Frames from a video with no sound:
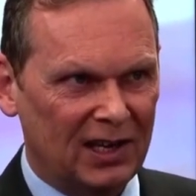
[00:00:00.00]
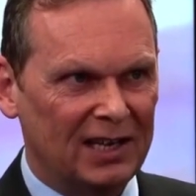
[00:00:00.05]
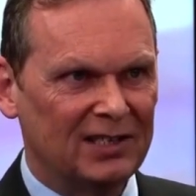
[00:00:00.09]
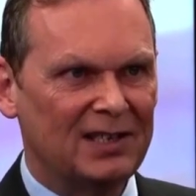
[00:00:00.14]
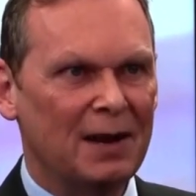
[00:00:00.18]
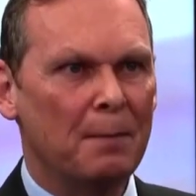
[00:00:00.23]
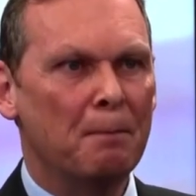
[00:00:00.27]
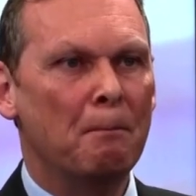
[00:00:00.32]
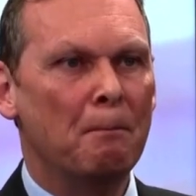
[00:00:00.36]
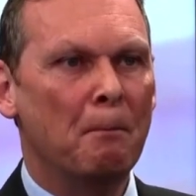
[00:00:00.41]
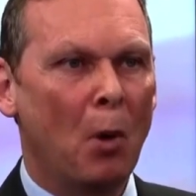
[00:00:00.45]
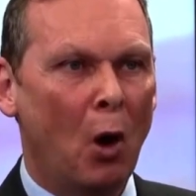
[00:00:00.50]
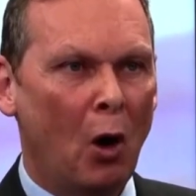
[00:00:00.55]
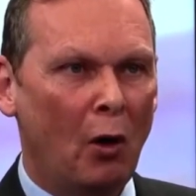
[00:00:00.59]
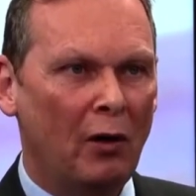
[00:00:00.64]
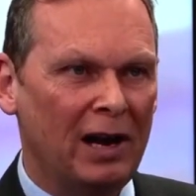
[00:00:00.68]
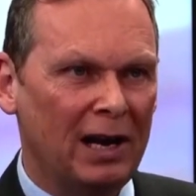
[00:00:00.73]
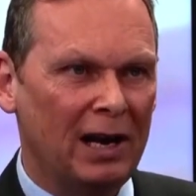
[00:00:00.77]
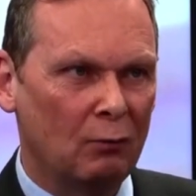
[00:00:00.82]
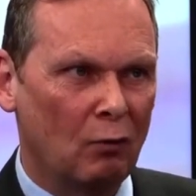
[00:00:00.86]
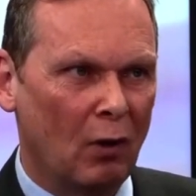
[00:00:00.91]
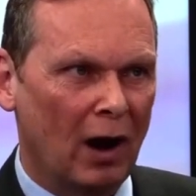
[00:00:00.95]
is it
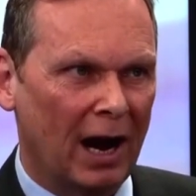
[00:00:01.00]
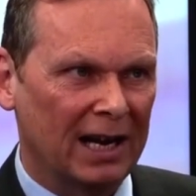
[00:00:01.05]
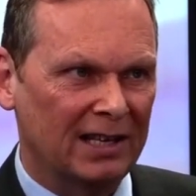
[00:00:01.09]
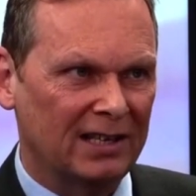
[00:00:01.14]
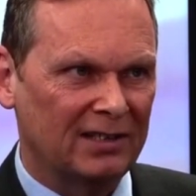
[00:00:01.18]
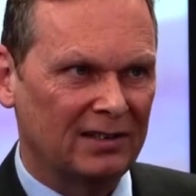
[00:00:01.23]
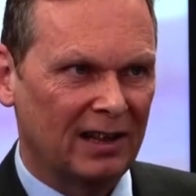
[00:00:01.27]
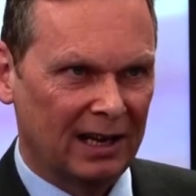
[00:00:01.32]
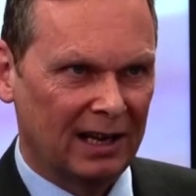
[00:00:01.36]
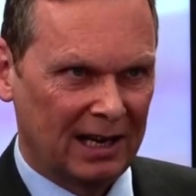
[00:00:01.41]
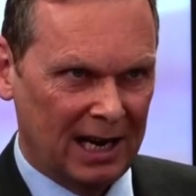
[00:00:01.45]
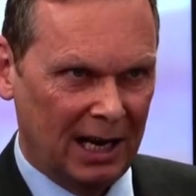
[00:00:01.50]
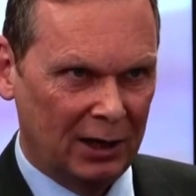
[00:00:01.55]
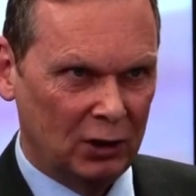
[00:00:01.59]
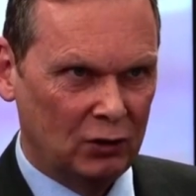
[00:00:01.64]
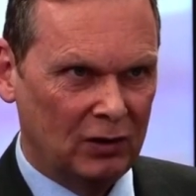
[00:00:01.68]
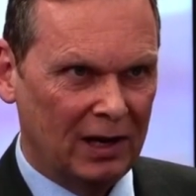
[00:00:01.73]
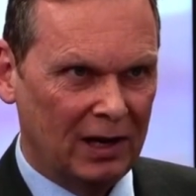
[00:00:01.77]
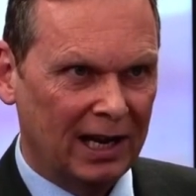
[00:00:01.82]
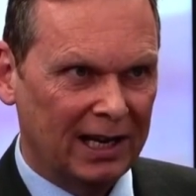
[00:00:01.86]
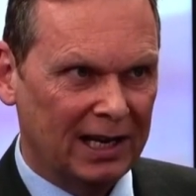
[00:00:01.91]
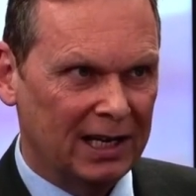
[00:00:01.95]
morally right that a
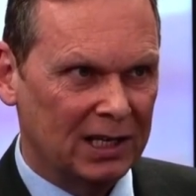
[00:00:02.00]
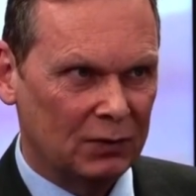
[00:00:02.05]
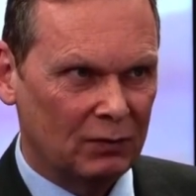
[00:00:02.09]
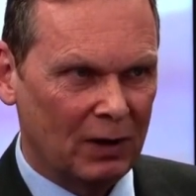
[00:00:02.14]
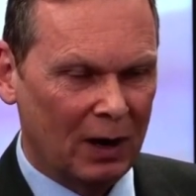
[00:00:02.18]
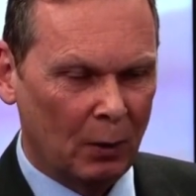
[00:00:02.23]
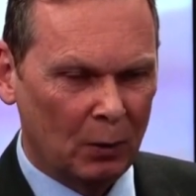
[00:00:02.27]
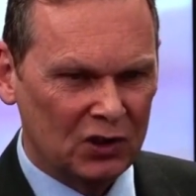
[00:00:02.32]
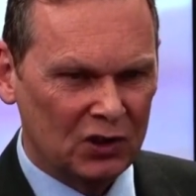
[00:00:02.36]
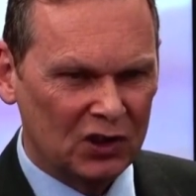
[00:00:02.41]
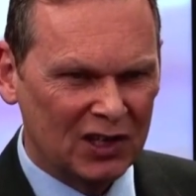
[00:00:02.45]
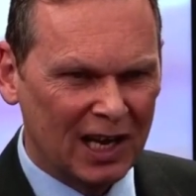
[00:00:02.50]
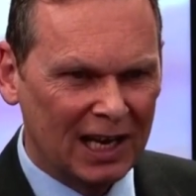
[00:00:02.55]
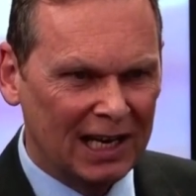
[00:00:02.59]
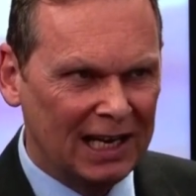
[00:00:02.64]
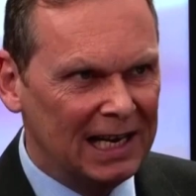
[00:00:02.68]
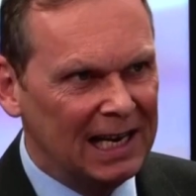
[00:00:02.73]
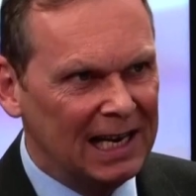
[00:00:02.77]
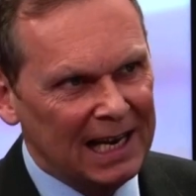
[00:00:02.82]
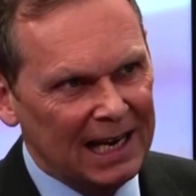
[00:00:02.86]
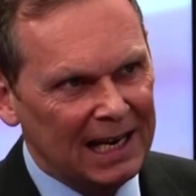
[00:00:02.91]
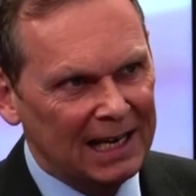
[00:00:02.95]
country like Israel, which is a
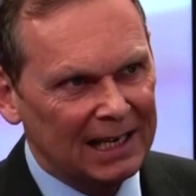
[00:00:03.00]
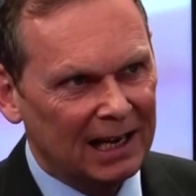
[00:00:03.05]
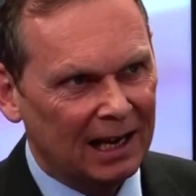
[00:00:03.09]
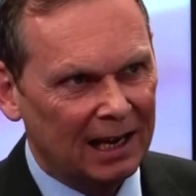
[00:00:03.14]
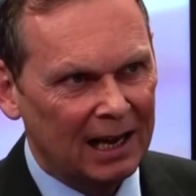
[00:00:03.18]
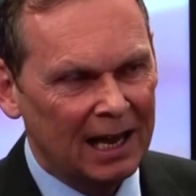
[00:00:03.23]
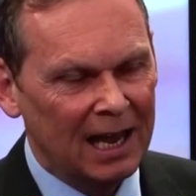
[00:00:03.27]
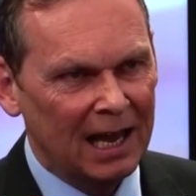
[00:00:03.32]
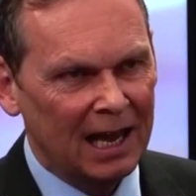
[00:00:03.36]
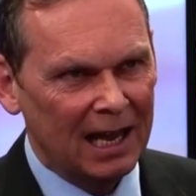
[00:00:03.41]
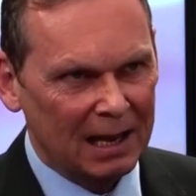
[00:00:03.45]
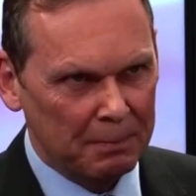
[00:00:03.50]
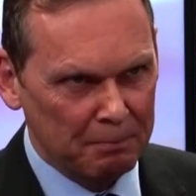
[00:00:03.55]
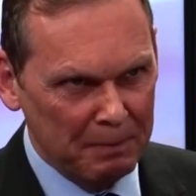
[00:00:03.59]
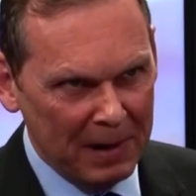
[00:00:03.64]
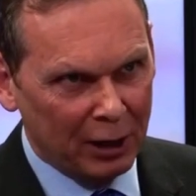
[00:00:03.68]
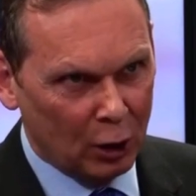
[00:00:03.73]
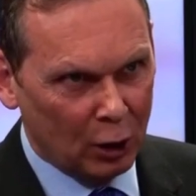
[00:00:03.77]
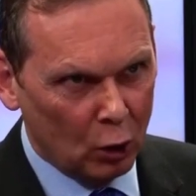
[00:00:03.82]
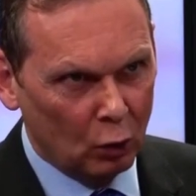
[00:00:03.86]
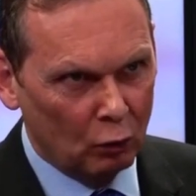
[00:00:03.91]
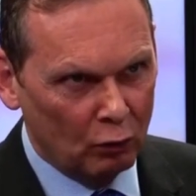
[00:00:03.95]
leader in
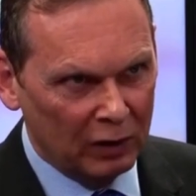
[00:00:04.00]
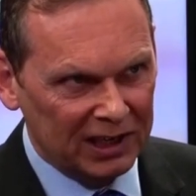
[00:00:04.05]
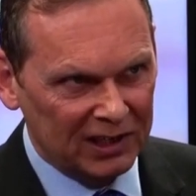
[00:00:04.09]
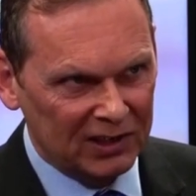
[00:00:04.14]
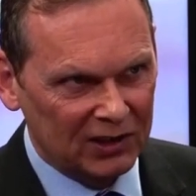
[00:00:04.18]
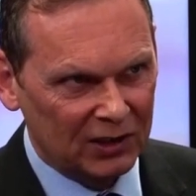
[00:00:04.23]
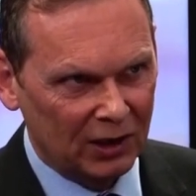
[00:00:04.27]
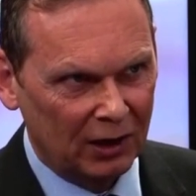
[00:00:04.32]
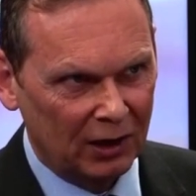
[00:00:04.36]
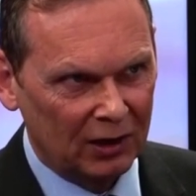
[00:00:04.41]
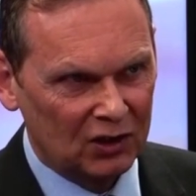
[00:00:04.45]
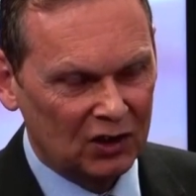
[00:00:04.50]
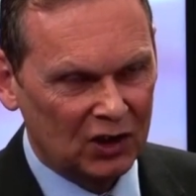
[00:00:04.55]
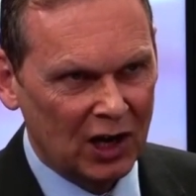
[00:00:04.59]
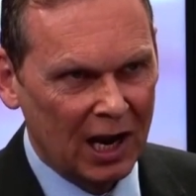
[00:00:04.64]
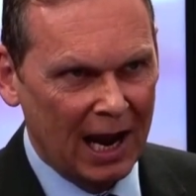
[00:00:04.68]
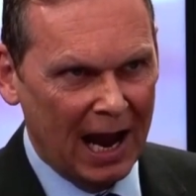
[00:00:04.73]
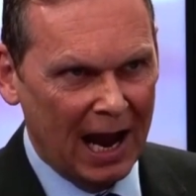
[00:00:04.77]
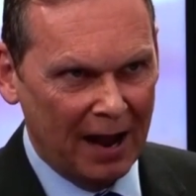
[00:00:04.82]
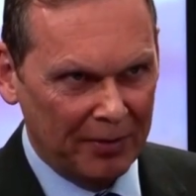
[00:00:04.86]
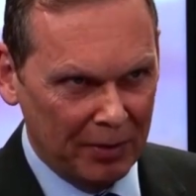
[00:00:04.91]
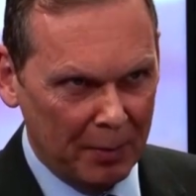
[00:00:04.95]
medical research
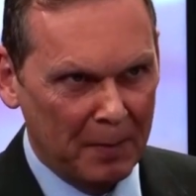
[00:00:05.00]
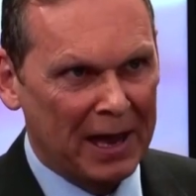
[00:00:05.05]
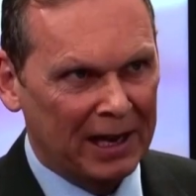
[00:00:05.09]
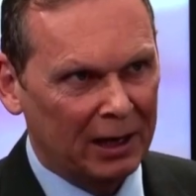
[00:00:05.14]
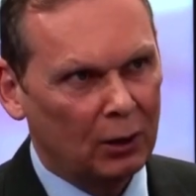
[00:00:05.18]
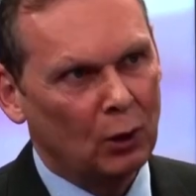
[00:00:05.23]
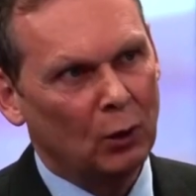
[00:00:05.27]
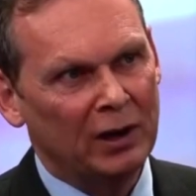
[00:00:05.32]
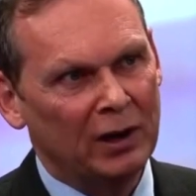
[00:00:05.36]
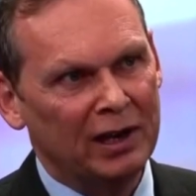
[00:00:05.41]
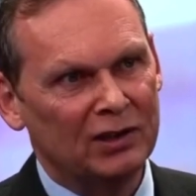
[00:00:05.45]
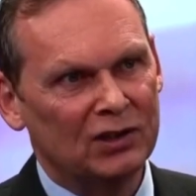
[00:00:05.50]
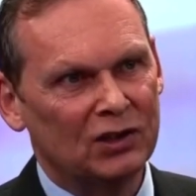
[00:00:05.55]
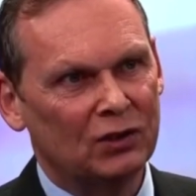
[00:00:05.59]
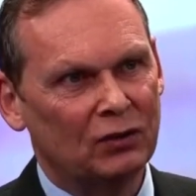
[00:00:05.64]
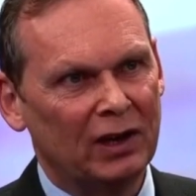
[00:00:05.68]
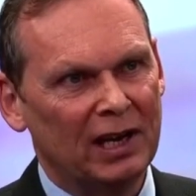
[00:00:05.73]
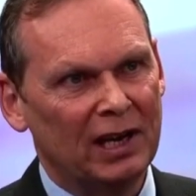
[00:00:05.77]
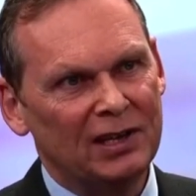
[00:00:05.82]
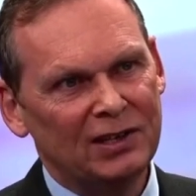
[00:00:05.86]
and the medical industry,